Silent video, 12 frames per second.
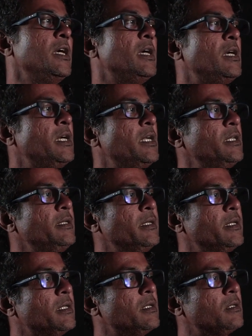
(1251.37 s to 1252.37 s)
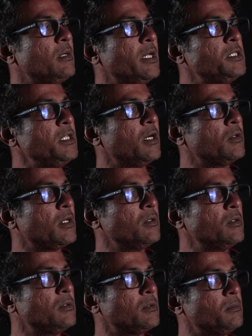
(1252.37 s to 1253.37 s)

and let's see how that goes.